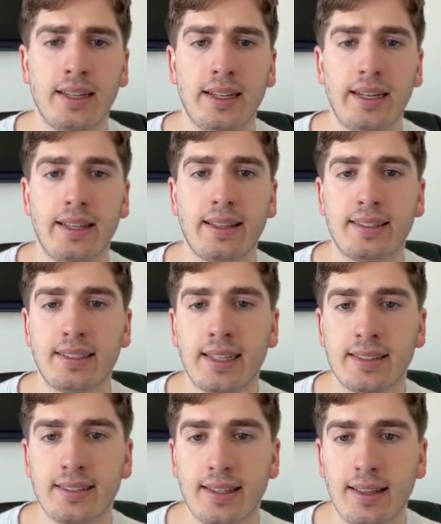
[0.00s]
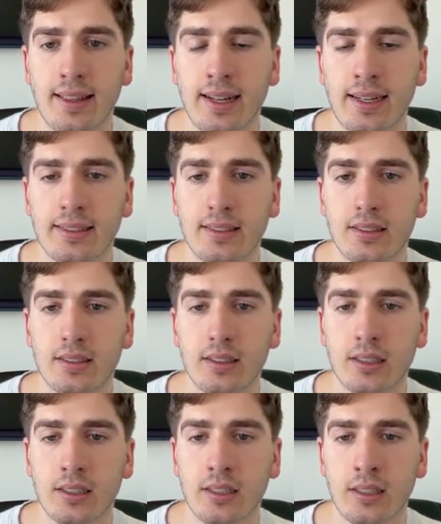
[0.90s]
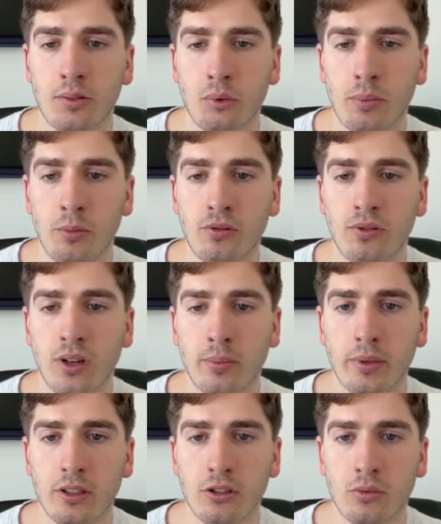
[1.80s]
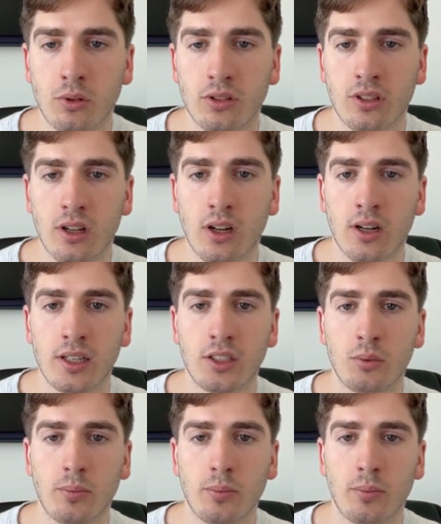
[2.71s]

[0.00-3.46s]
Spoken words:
in the sense that yeah, we moved up in towards the highs,